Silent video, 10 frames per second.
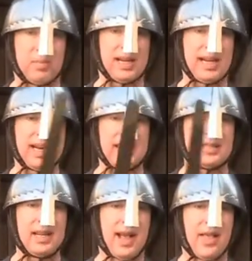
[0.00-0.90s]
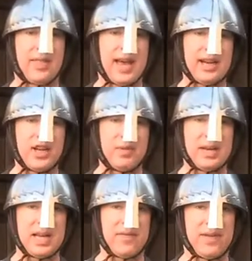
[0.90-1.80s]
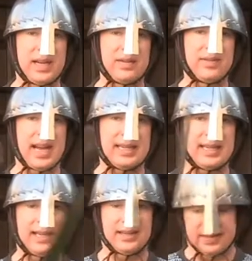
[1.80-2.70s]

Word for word: or my legs, that could be an effective tactic.